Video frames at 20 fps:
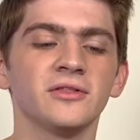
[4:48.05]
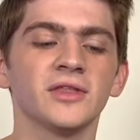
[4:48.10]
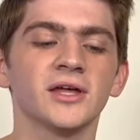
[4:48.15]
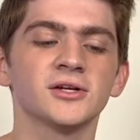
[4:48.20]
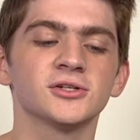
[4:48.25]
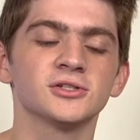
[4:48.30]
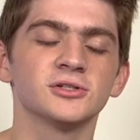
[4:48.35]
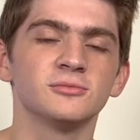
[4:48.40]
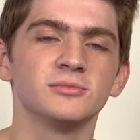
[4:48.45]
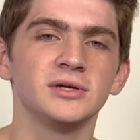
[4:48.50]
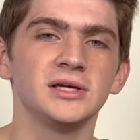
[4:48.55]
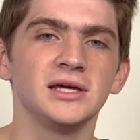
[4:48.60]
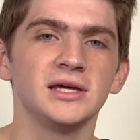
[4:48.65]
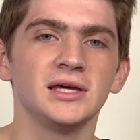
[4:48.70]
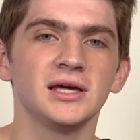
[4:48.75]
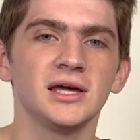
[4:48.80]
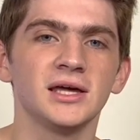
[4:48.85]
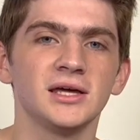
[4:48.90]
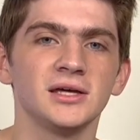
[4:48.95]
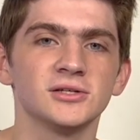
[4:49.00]
that should be
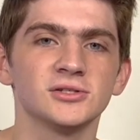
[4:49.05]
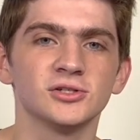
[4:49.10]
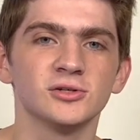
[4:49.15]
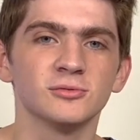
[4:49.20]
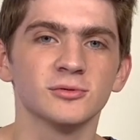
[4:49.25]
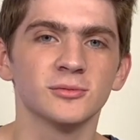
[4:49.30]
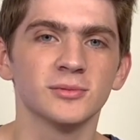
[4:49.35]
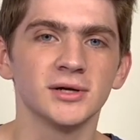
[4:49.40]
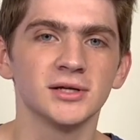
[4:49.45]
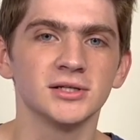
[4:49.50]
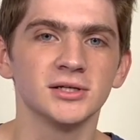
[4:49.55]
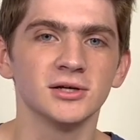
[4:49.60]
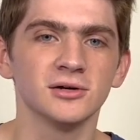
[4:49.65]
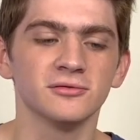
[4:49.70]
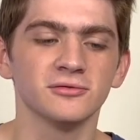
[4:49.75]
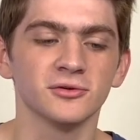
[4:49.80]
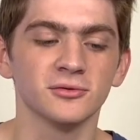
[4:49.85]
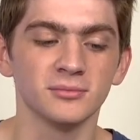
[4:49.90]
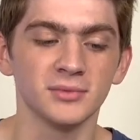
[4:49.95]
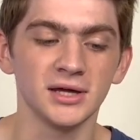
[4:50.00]
a super big deal
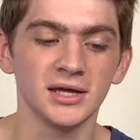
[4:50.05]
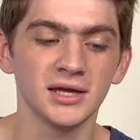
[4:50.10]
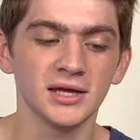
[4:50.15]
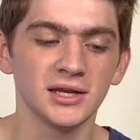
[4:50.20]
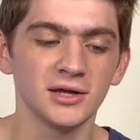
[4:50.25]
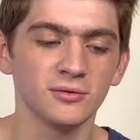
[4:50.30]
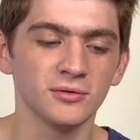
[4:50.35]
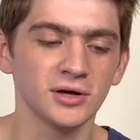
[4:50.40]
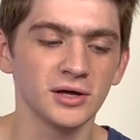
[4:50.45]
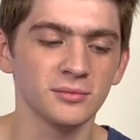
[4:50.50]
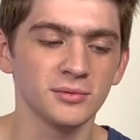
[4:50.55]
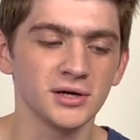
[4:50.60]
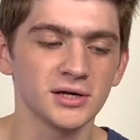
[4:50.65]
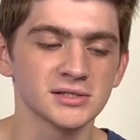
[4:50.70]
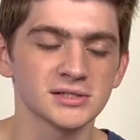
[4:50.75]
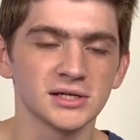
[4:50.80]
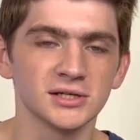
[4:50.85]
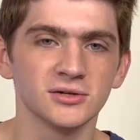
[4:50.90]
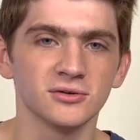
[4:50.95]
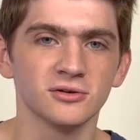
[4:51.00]
for me anyway,
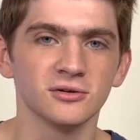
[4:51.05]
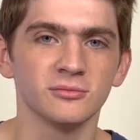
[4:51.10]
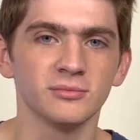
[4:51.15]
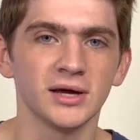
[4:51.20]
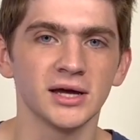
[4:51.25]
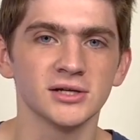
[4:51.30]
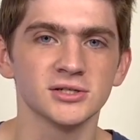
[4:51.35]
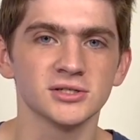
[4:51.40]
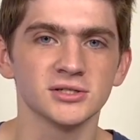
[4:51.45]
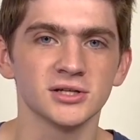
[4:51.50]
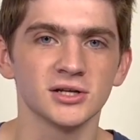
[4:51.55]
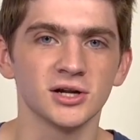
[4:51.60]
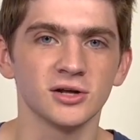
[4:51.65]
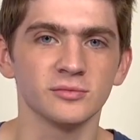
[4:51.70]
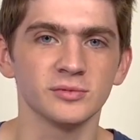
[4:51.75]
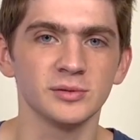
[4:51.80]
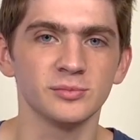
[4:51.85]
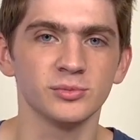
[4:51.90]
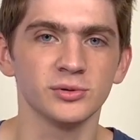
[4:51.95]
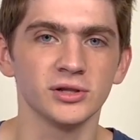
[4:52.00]
because I don't imagine that I'll
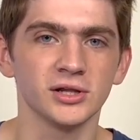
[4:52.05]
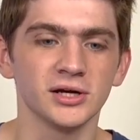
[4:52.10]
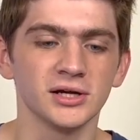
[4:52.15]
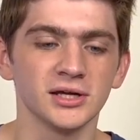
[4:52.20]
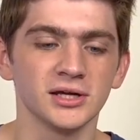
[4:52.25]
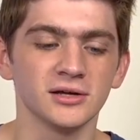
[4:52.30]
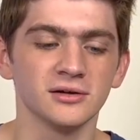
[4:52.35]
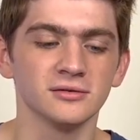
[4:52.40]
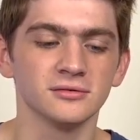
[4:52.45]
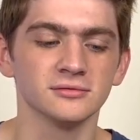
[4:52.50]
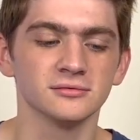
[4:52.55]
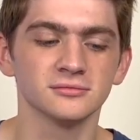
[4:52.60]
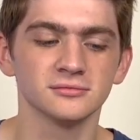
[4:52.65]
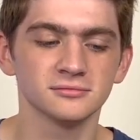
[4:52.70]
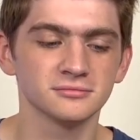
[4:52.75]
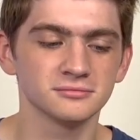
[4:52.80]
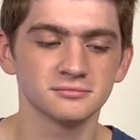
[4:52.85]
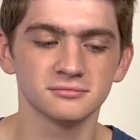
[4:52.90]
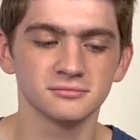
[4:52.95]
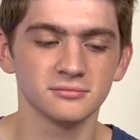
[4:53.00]
be plugging
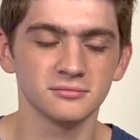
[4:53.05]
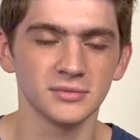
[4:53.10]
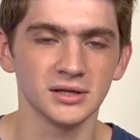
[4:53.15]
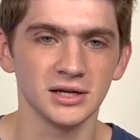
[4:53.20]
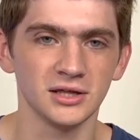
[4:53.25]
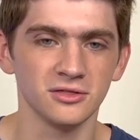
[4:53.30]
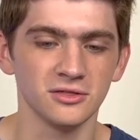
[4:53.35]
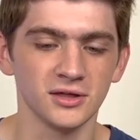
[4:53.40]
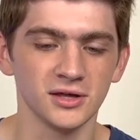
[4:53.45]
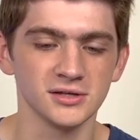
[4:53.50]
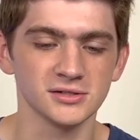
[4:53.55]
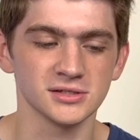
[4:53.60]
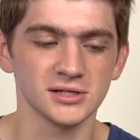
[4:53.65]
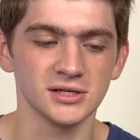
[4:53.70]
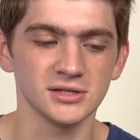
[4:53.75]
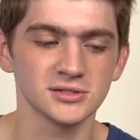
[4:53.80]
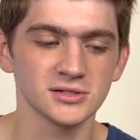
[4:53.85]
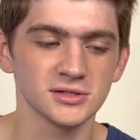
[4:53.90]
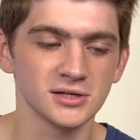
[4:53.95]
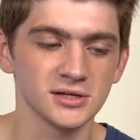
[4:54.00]
many things
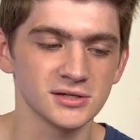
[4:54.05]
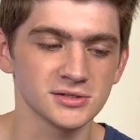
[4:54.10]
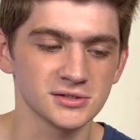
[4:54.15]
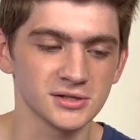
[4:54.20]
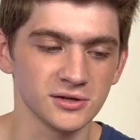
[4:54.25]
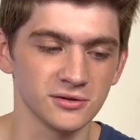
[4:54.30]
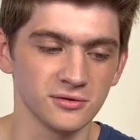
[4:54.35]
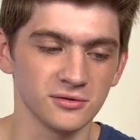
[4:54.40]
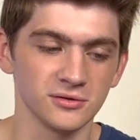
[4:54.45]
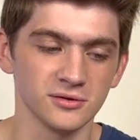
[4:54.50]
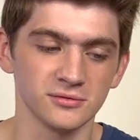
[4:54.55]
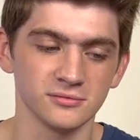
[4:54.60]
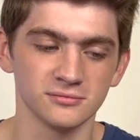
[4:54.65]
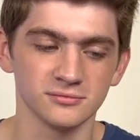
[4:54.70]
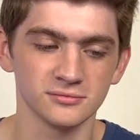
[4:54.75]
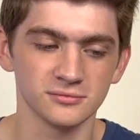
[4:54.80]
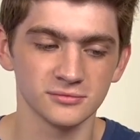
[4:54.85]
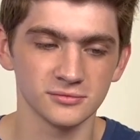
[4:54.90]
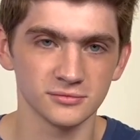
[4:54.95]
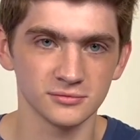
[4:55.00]
into this other
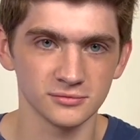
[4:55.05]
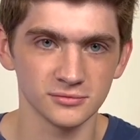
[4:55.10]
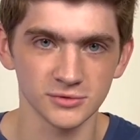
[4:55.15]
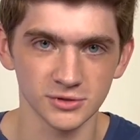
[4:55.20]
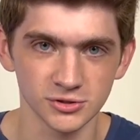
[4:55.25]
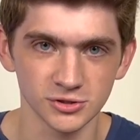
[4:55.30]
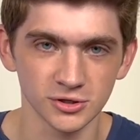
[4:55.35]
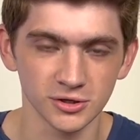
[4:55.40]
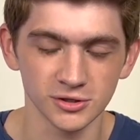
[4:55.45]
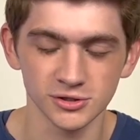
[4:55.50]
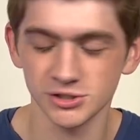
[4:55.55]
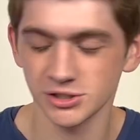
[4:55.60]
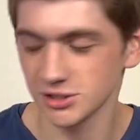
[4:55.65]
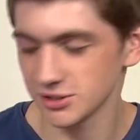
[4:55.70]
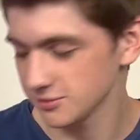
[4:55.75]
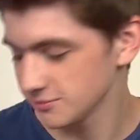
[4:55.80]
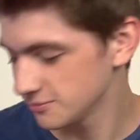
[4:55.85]
than to charge it.